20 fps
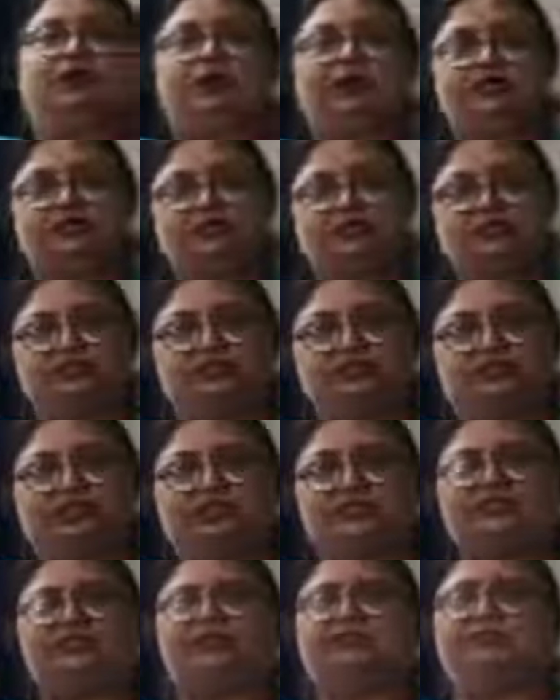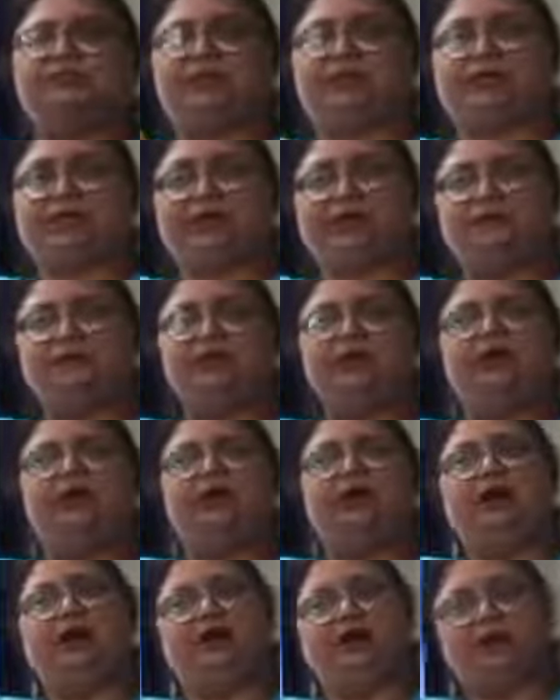nation state, it became
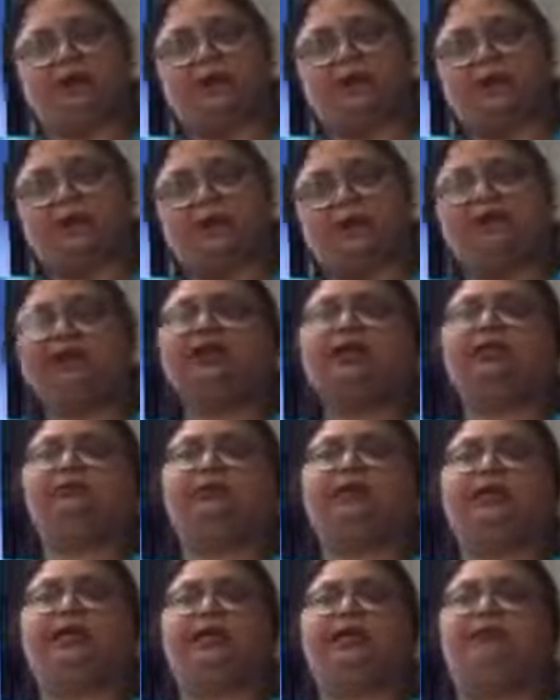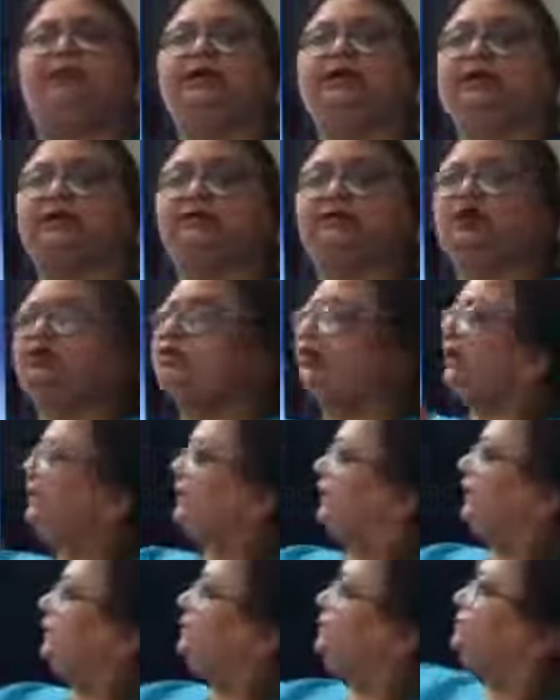a republic, it became a
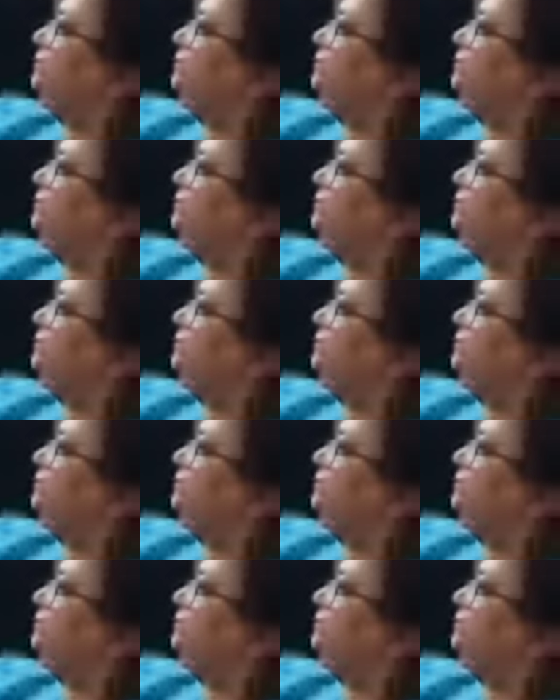democratic.